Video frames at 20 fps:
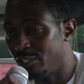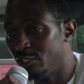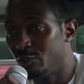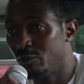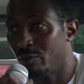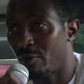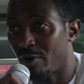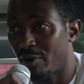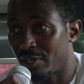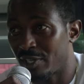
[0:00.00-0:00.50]
You
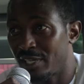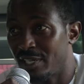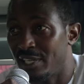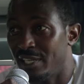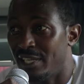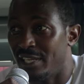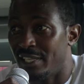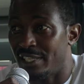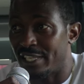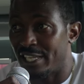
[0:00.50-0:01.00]
work,
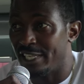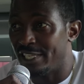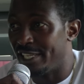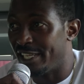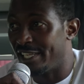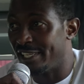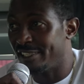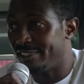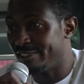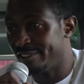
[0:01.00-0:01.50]
then
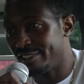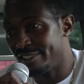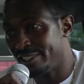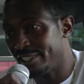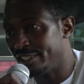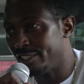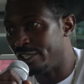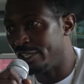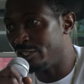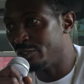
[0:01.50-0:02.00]
they,
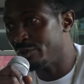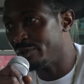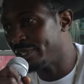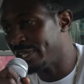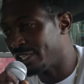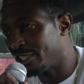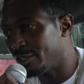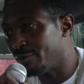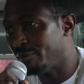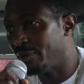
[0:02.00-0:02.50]
and you
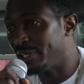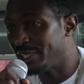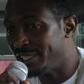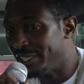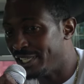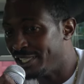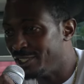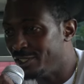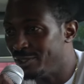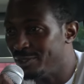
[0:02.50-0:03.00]
get the
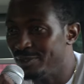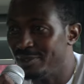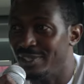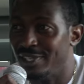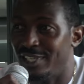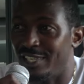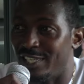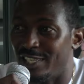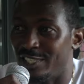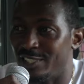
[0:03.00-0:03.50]
money and you,
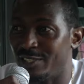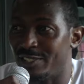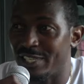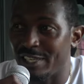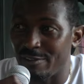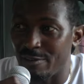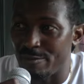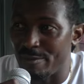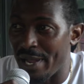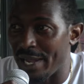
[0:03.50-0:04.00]
you
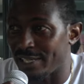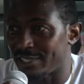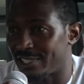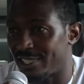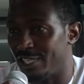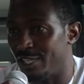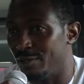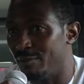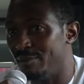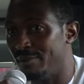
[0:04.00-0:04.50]
give it back
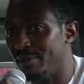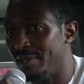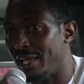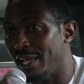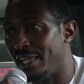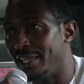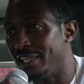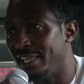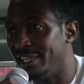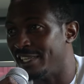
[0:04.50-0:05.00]
to them,
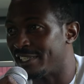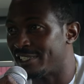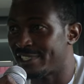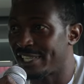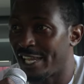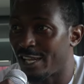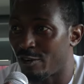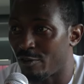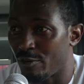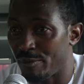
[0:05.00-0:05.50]
and then the
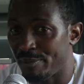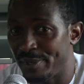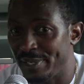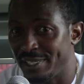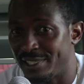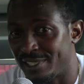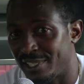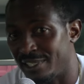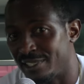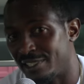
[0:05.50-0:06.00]
cycle
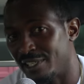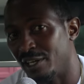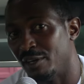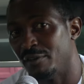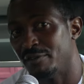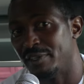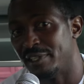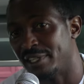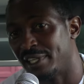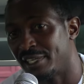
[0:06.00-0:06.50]
repeats
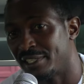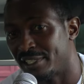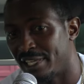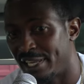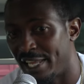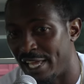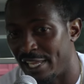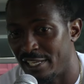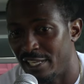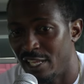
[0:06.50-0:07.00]
itself and things like
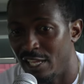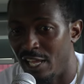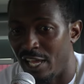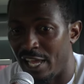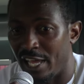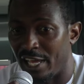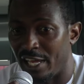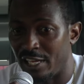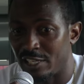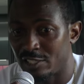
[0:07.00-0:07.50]
that.
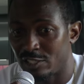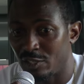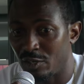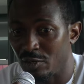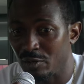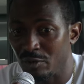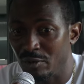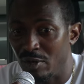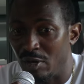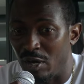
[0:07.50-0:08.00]
Uh,
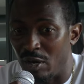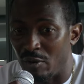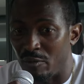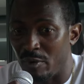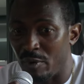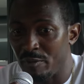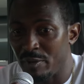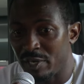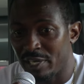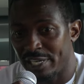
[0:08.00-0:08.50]
so
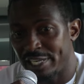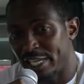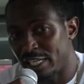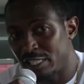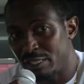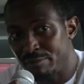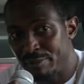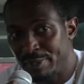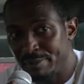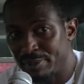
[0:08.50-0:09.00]
when we're
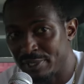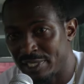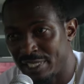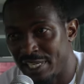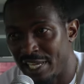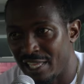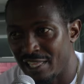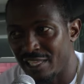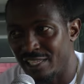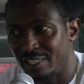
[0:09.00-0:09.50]
connecting people
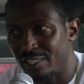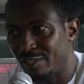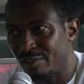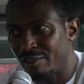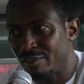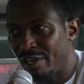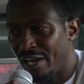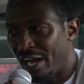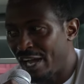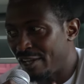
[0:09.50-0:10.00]
together, the
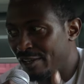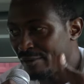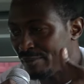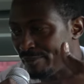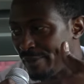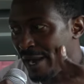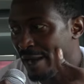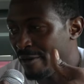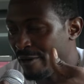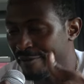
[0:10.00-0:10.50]
higher
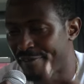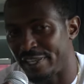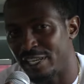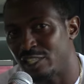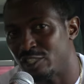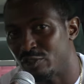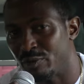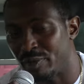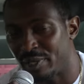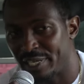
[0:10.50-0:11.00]
power of
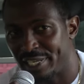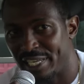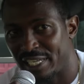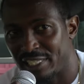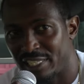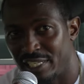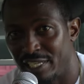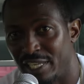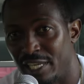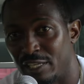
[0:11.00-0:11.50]
energy we're
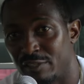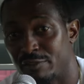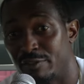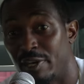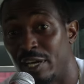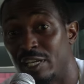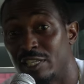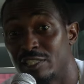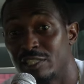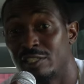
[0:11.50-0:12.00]
connecting is for
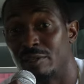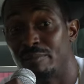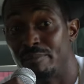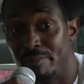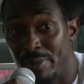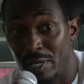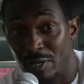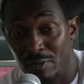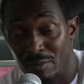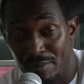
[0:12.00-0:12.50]
us to
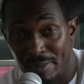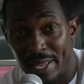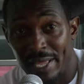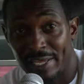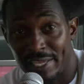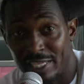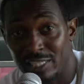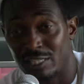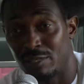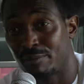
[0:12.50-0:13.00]
build
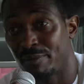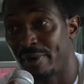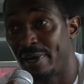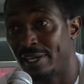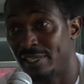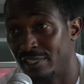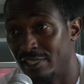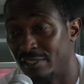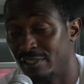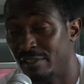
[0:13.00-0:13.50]
black
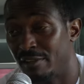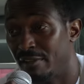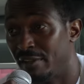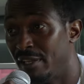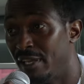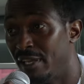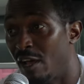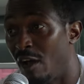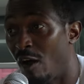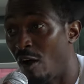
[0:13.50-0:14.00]
enterprises,
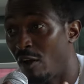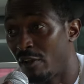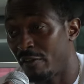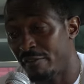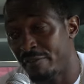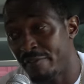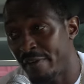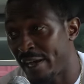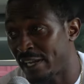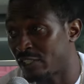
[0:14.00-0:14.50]
all the
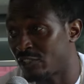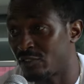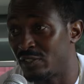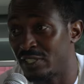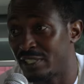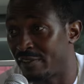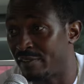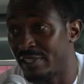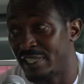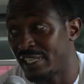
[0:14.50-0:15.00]

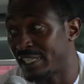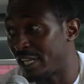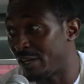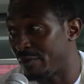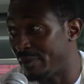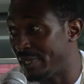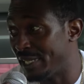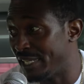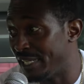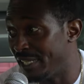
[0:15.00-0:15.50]
factories, everything that
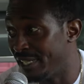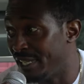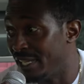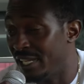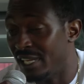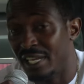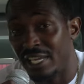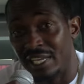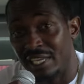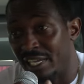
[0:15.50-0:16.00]
we need,
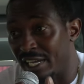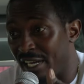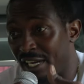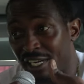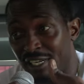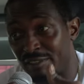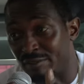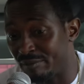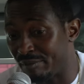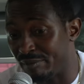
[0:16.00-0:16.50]

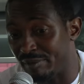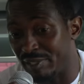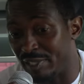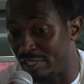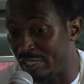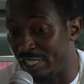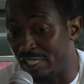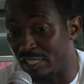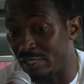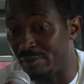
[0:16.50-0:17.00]
um,
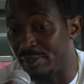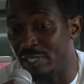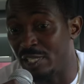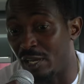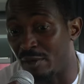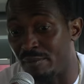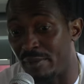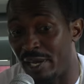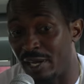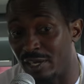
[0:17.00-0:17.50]
it needs to be
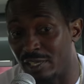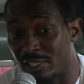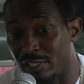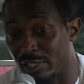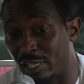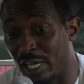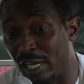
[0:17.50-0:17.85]
done by us.